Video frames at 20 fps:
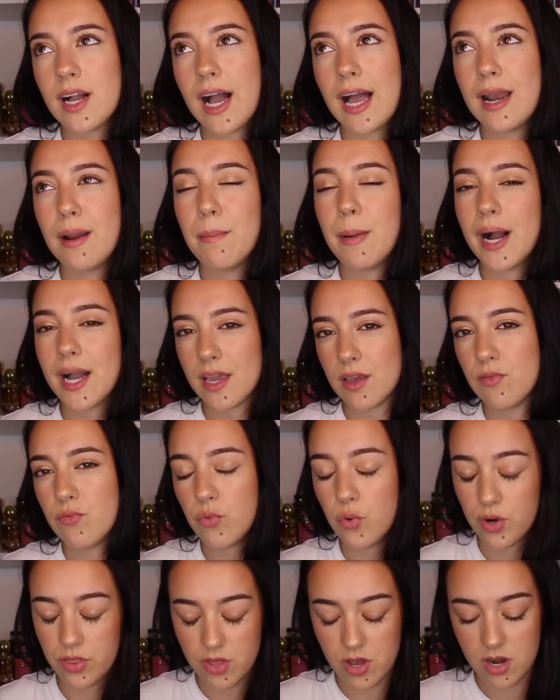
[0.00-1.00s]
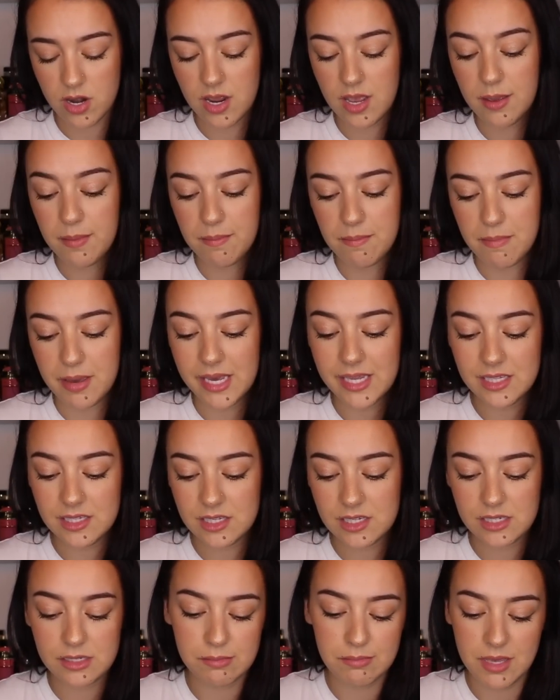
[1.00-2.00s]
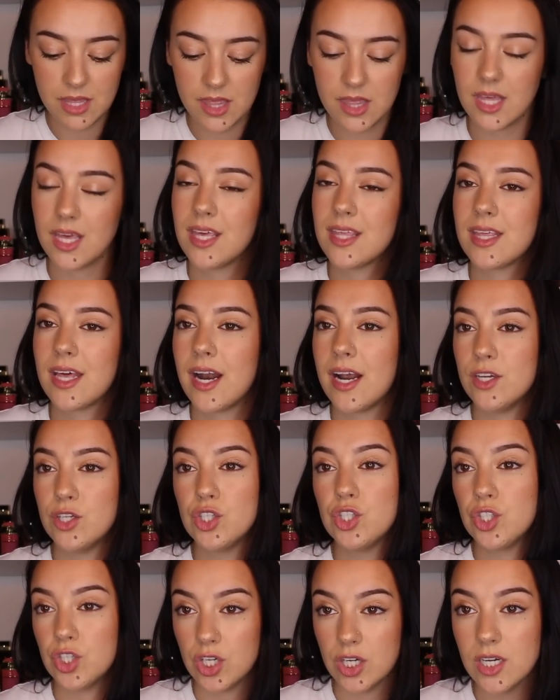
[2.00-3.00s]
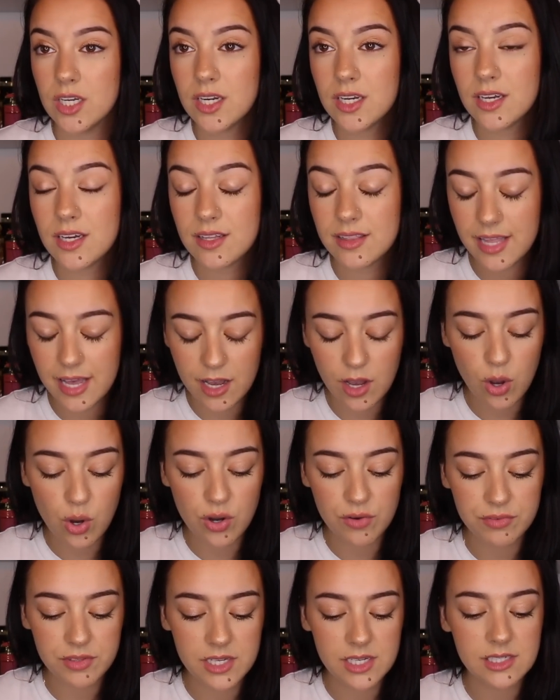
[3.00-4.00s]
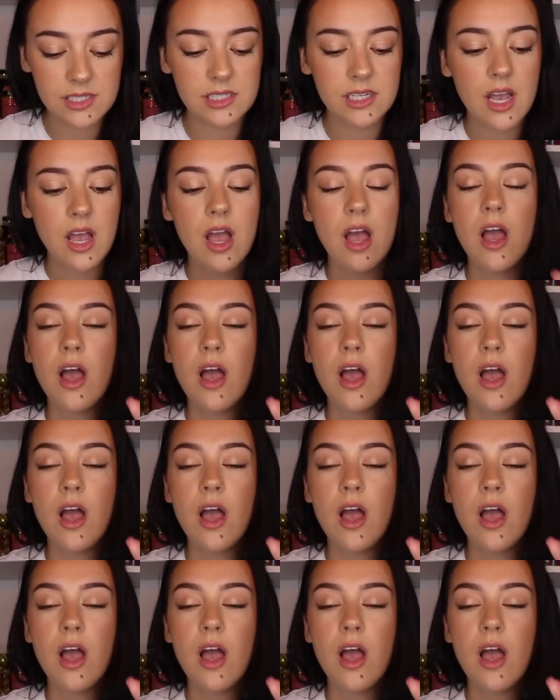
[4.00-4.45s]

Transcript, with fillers: kind of back and forth on it makes me think that I should let go of this.